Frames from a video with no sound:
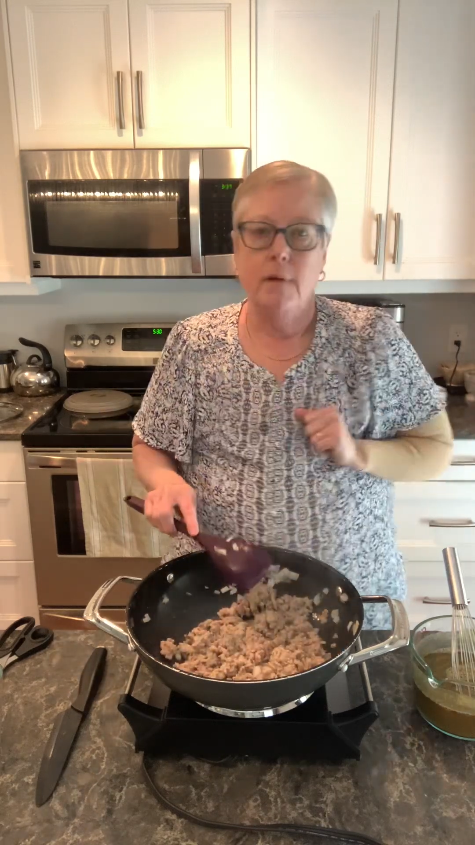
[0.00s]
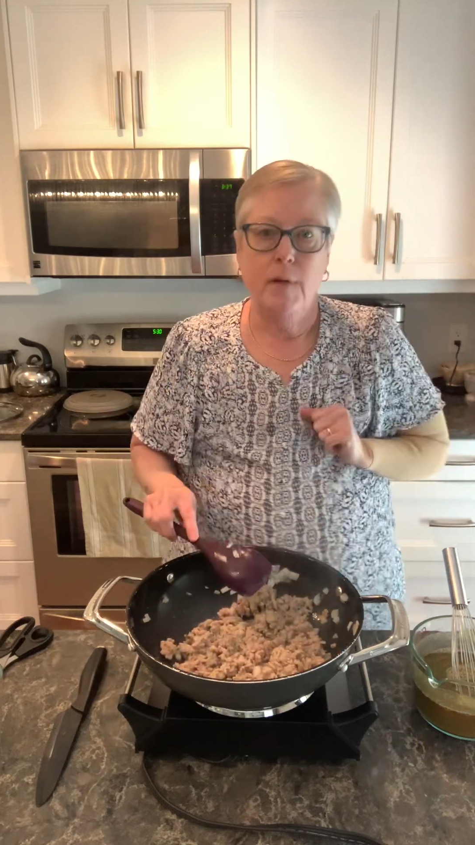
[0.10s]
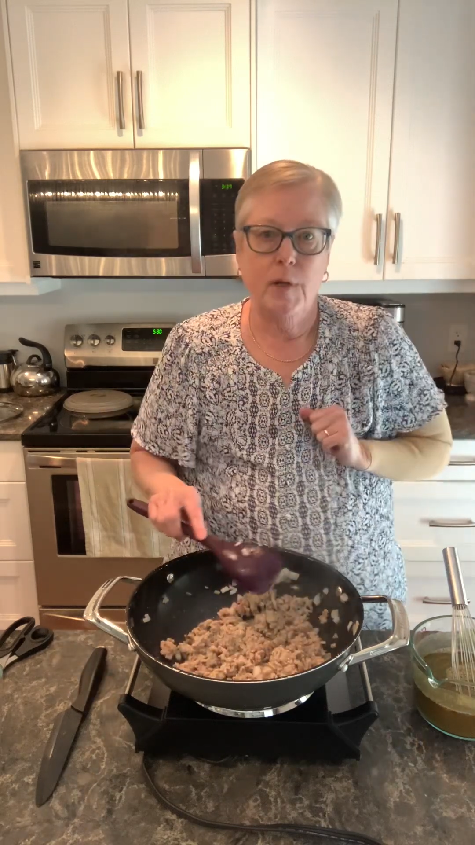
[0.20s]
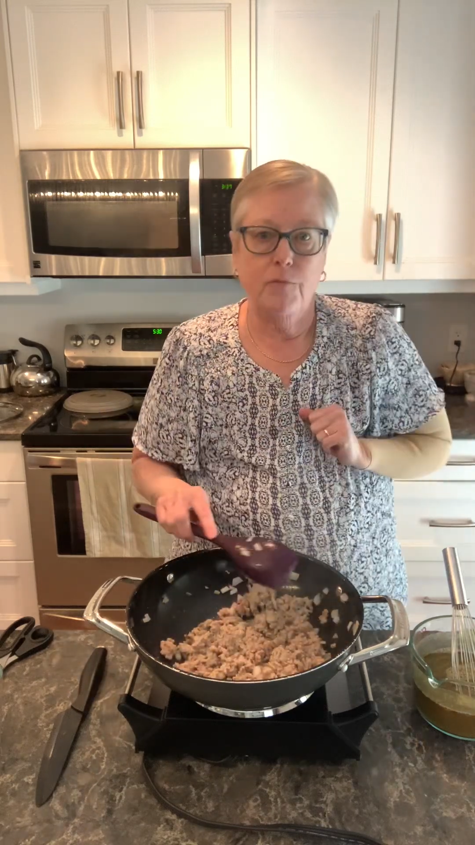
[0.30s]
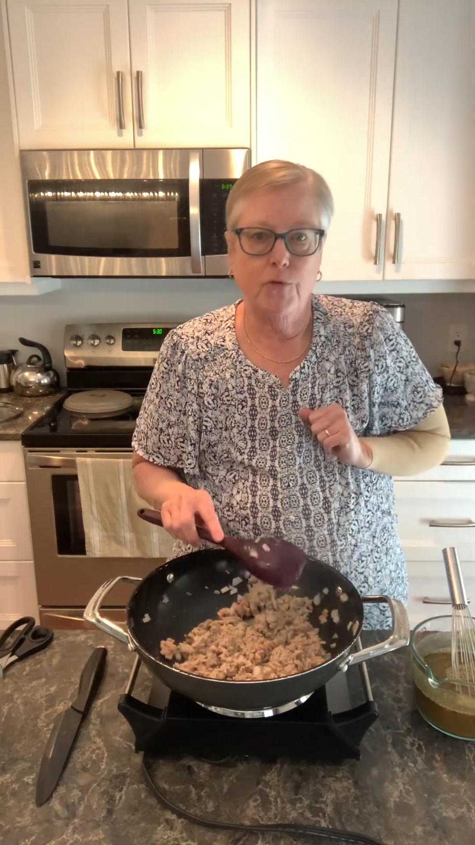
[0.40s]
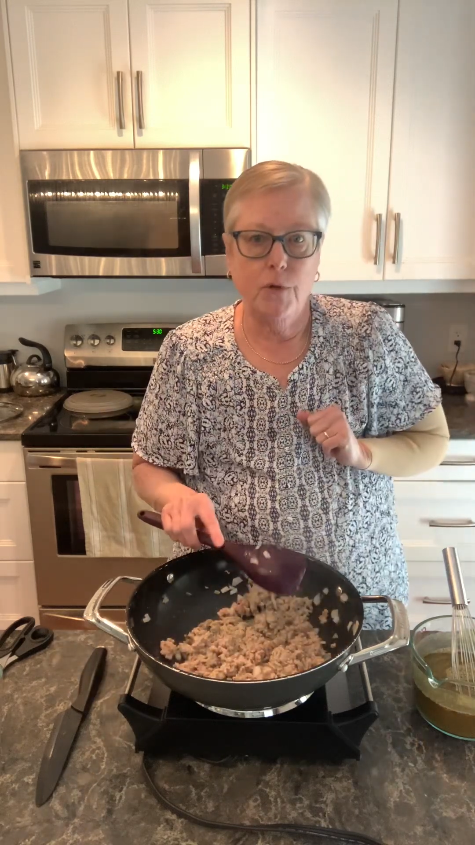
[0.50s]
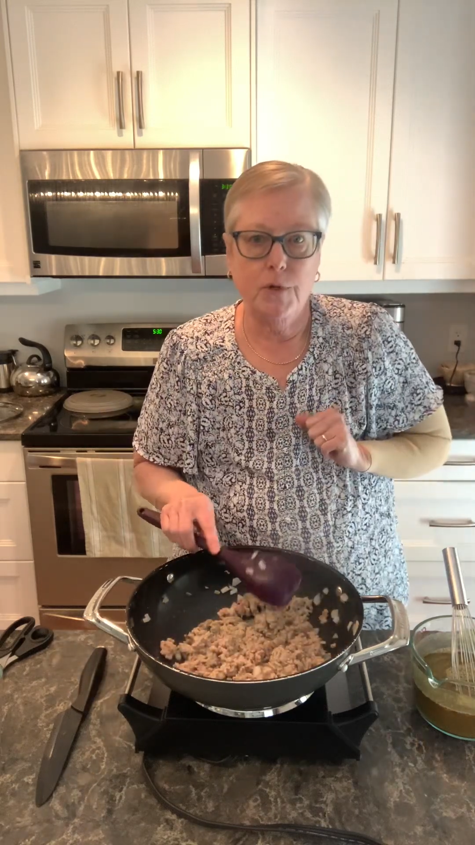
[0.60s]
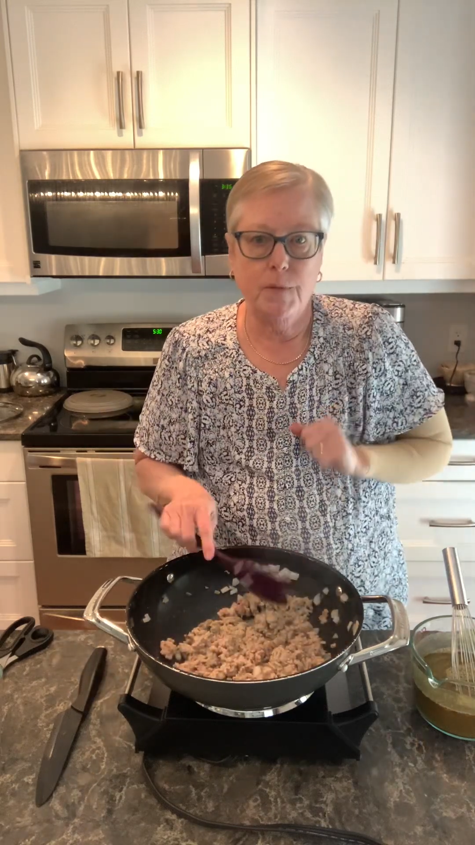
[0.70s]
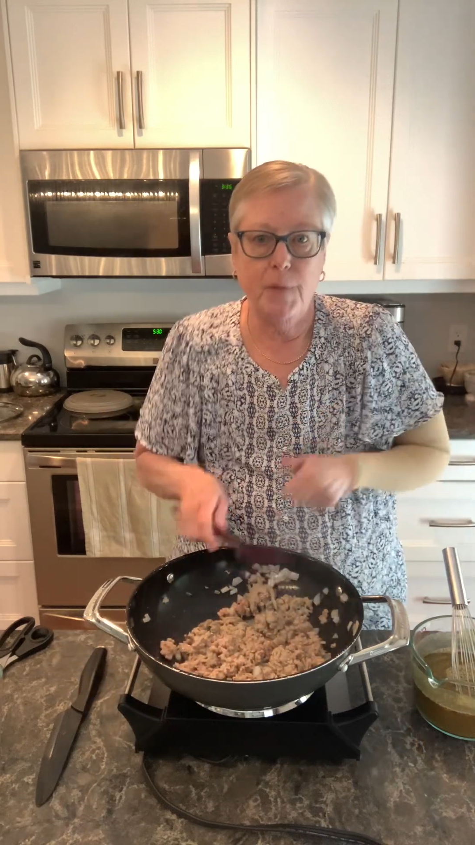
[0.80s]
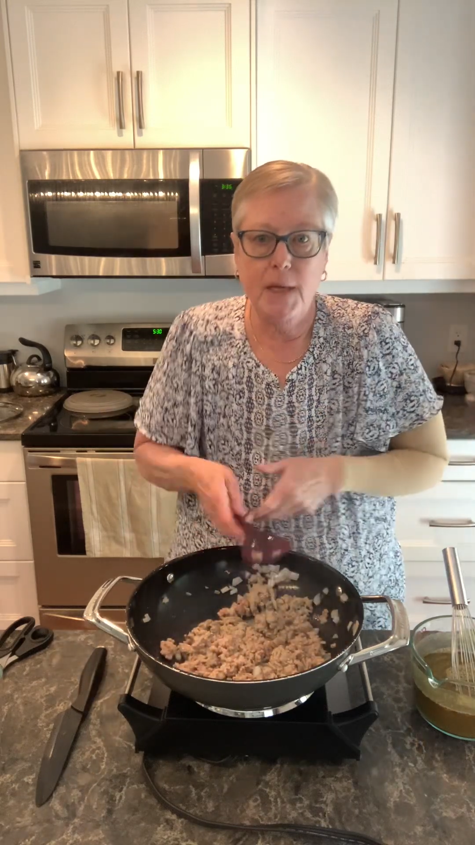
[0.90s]
the
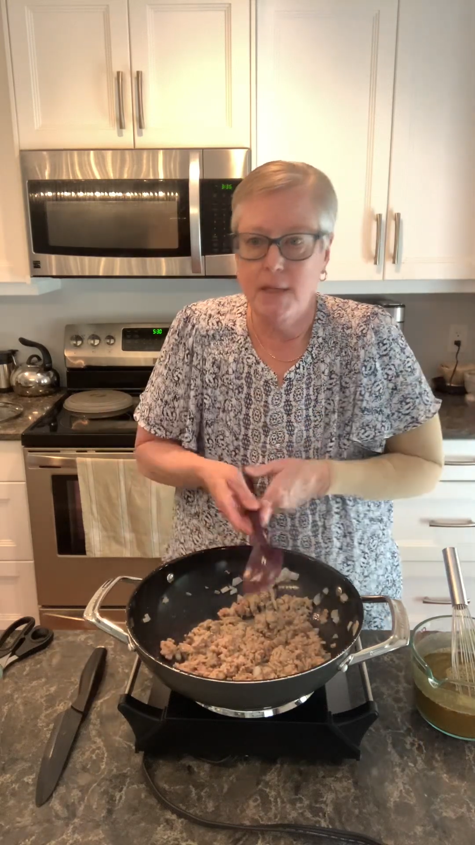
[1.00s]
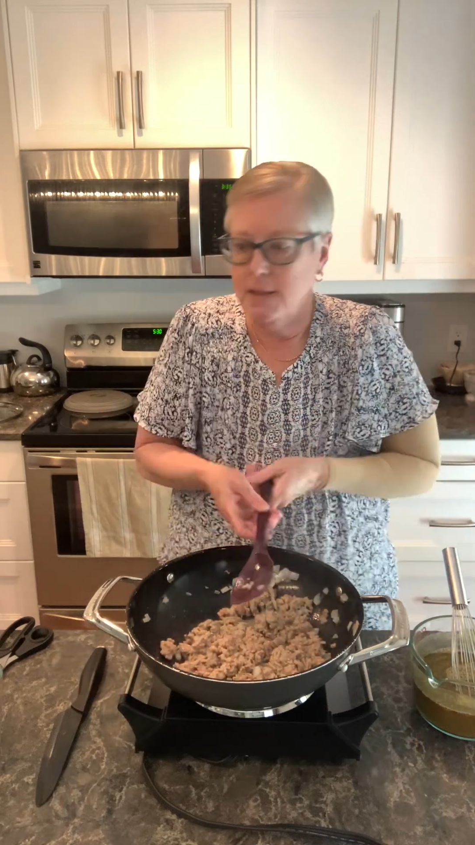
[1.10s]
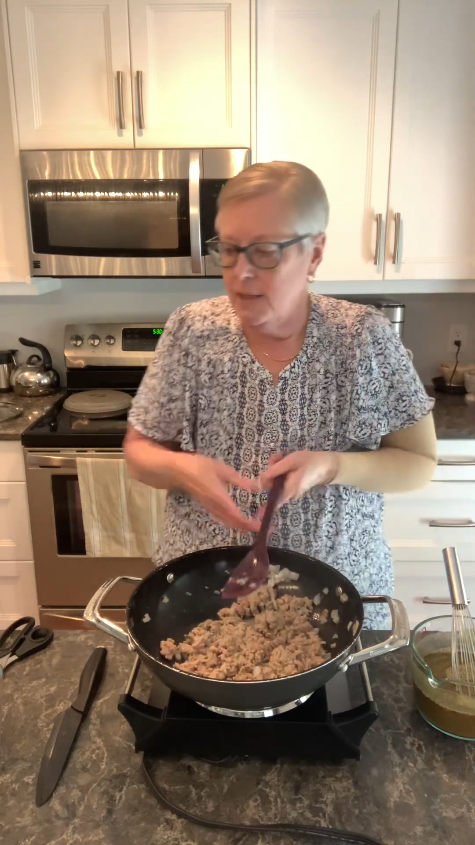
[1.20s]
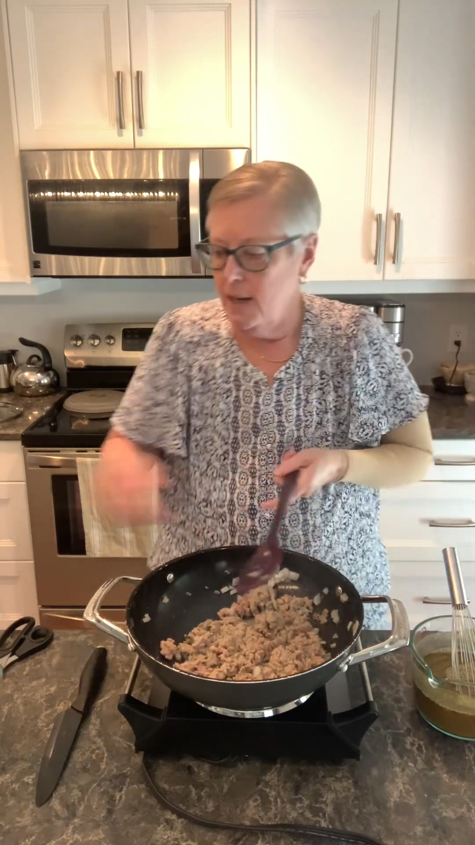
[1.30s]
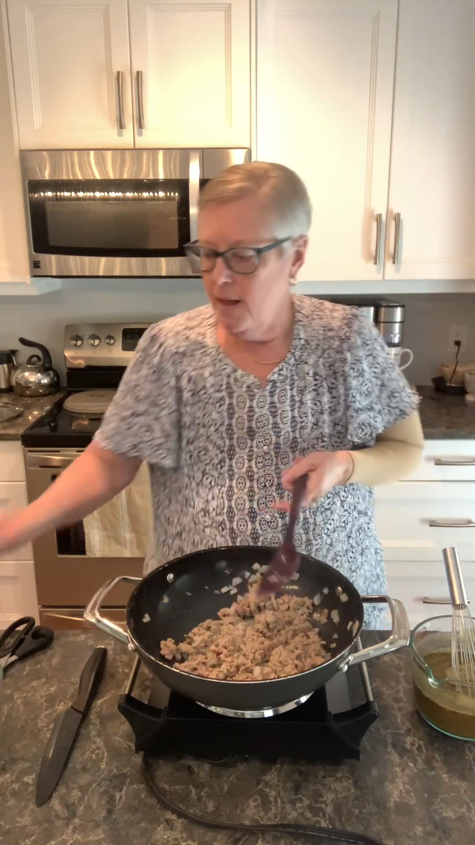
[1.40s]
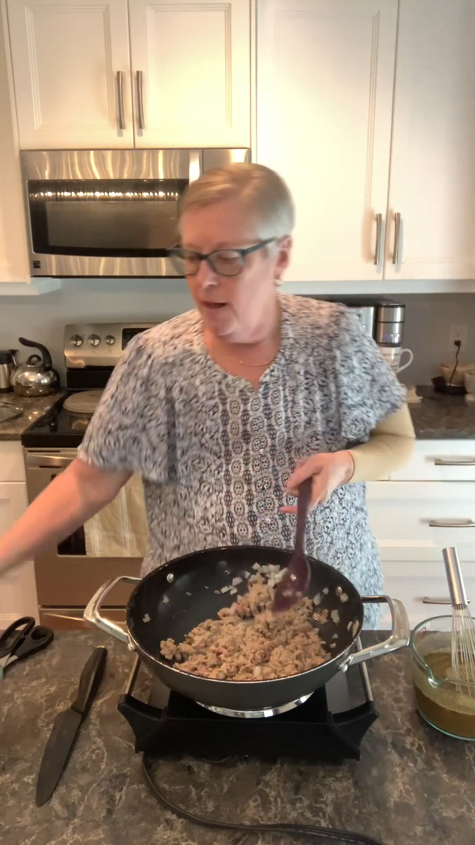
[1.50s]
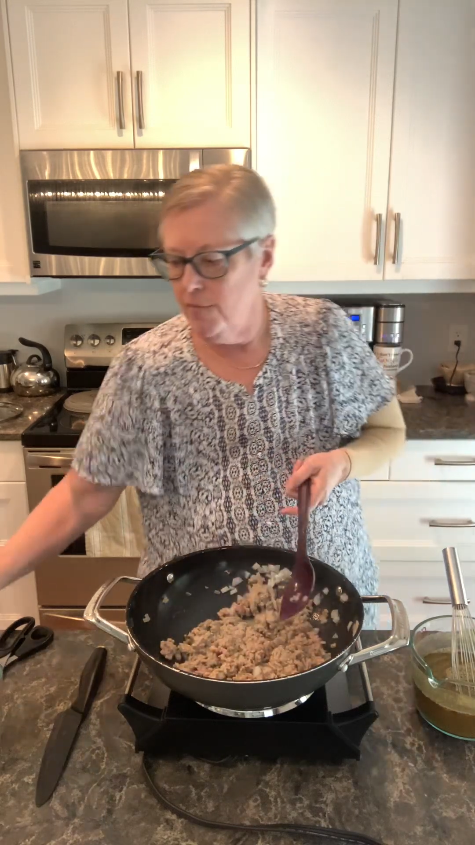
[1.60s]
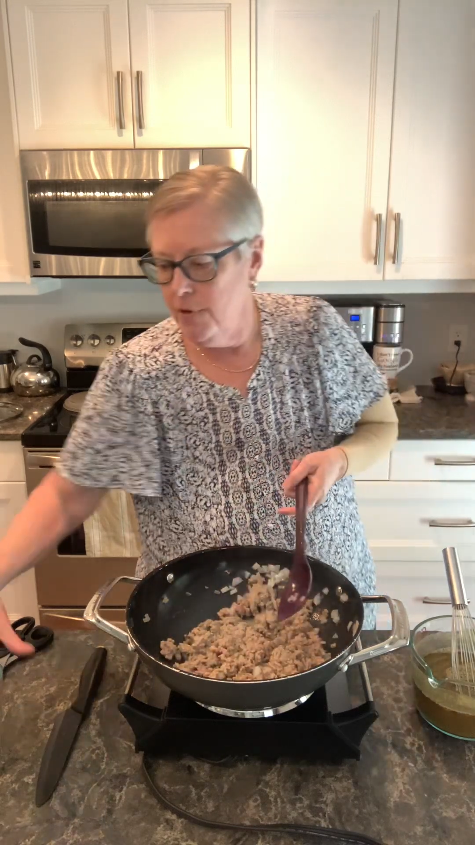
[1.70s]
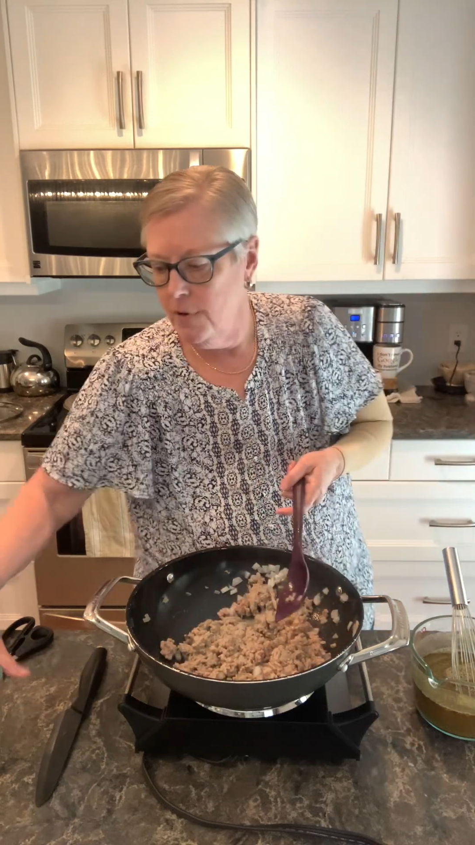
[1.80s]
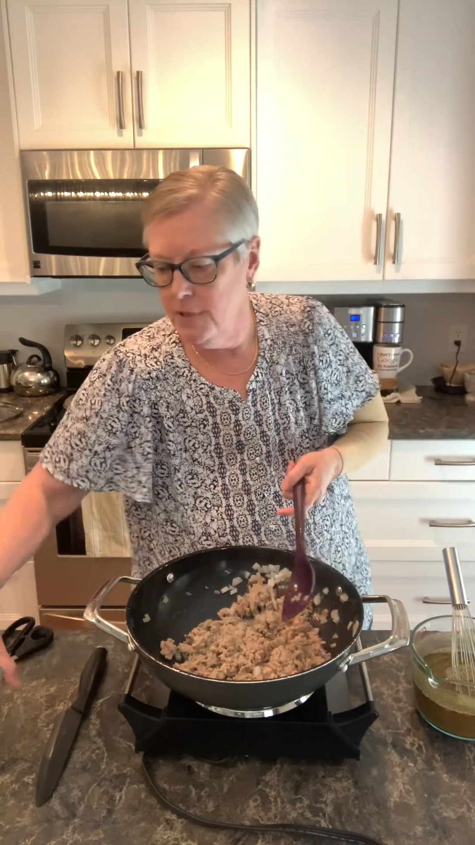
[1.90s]
frozen peas that I have
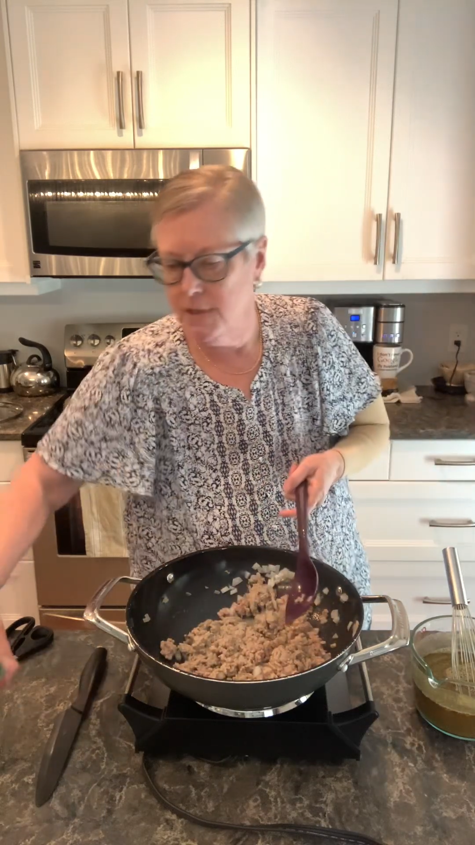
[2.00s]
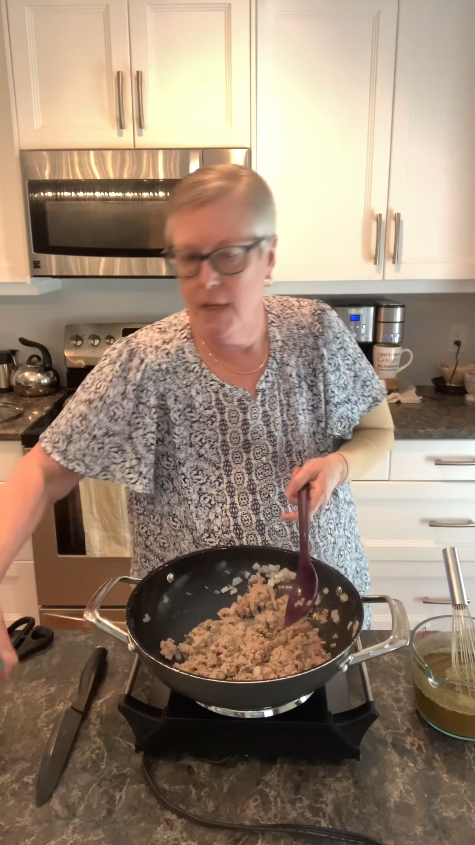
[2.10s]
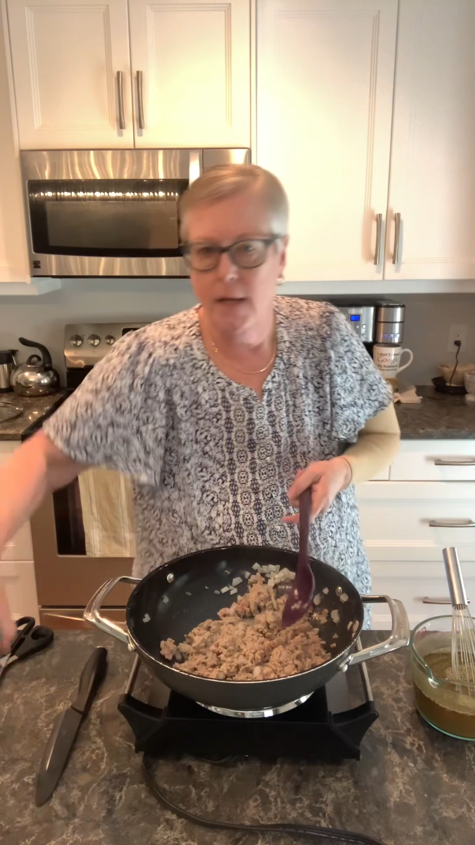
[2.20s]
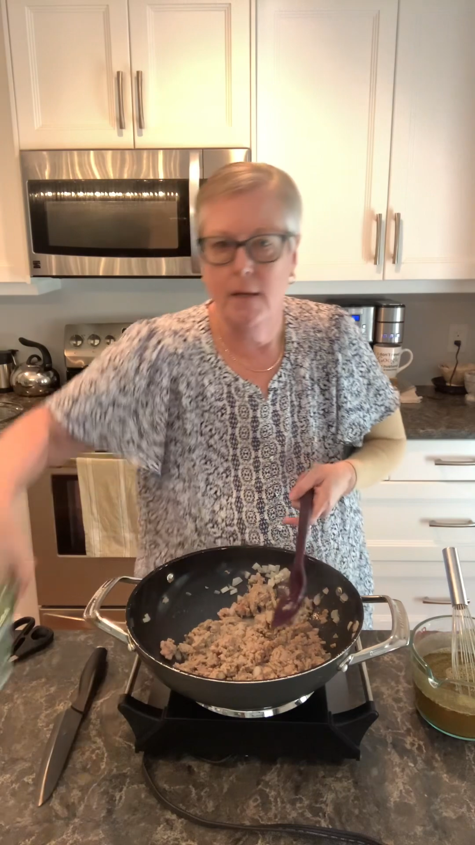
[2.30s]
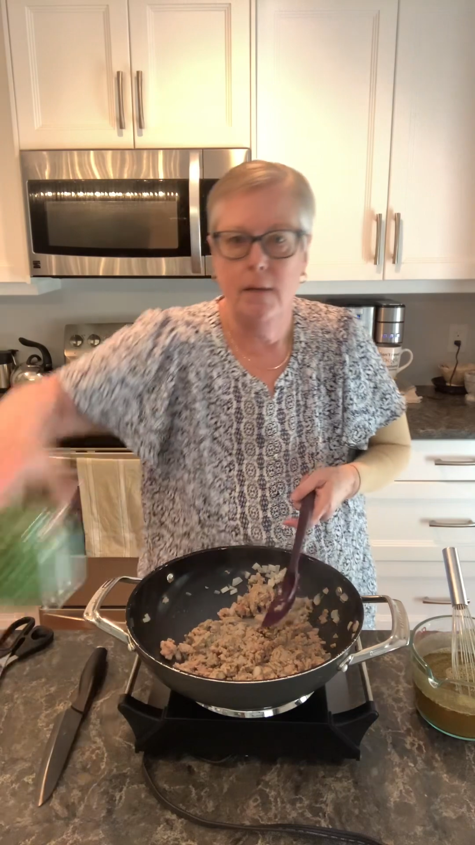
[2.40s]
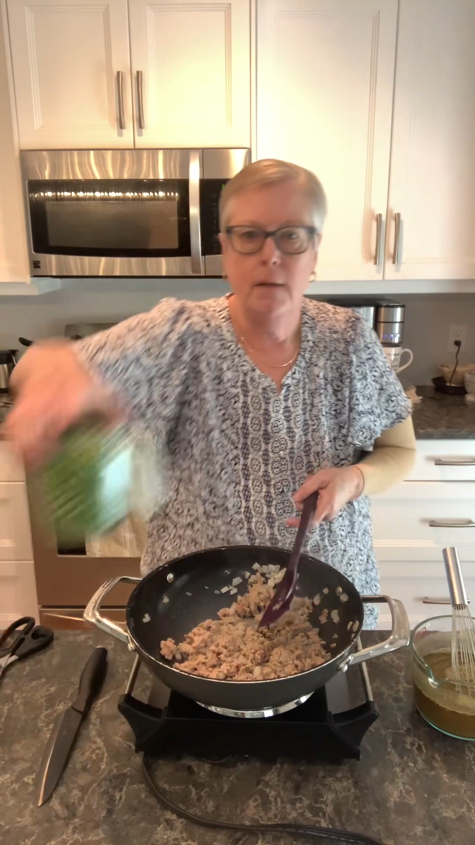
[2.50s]
here on the side,